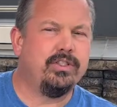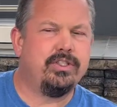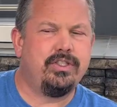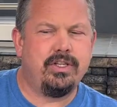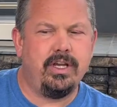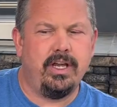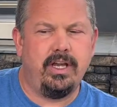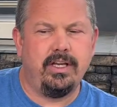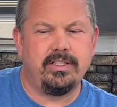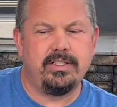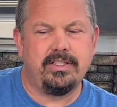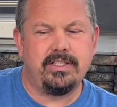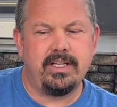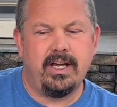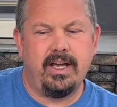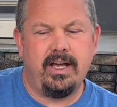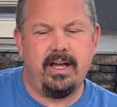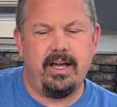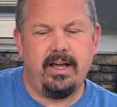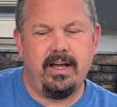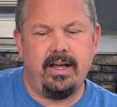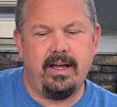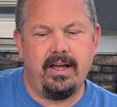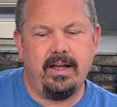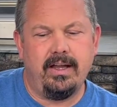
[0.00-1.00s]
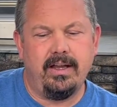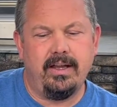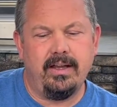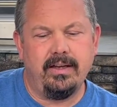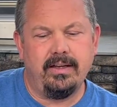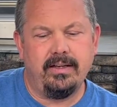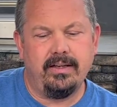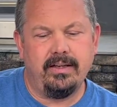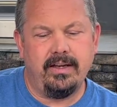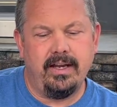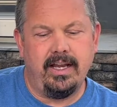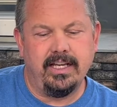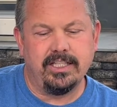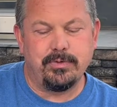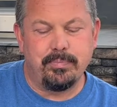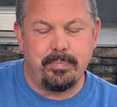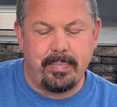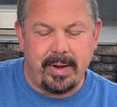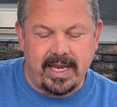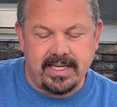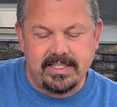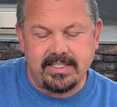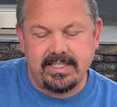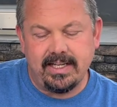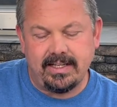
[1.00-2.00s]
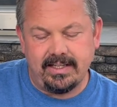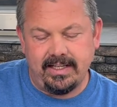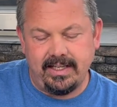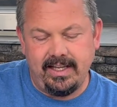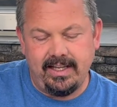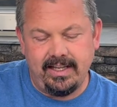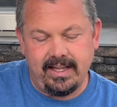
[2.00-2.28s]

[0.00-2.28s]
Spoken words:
it's basically